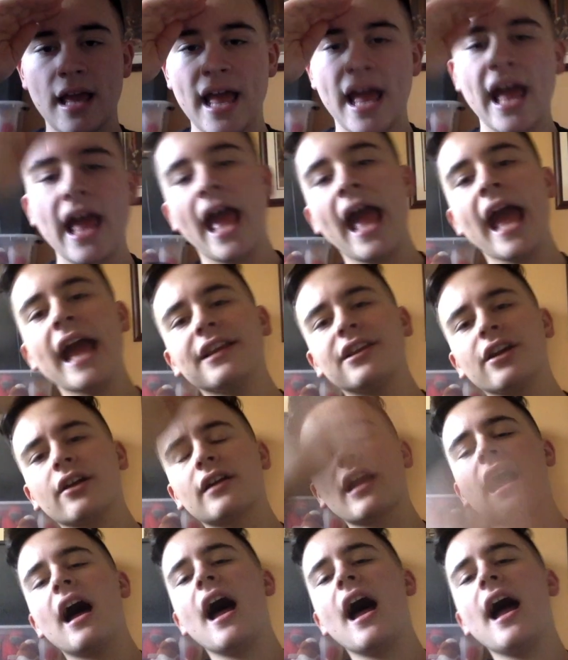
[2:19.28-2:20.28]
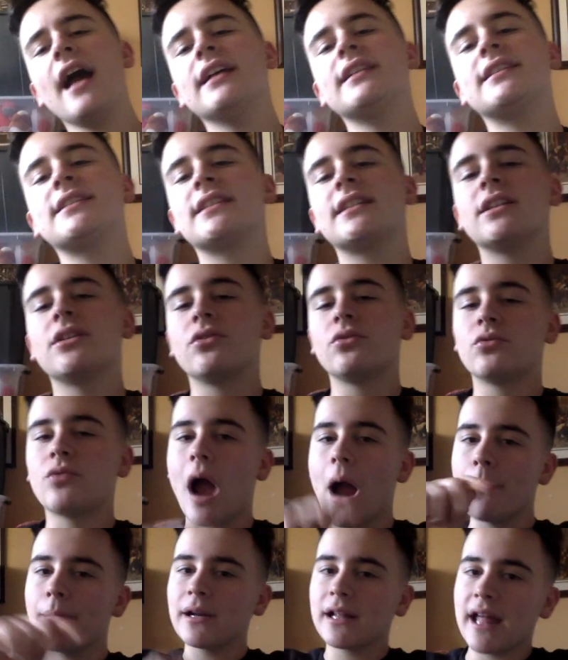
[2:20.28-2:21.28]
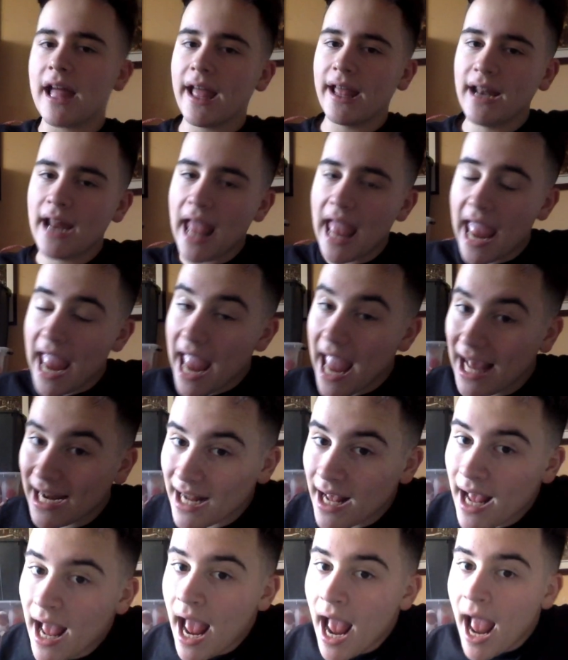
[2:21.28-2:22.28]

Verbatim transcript: Hey there, guys. Robert again, and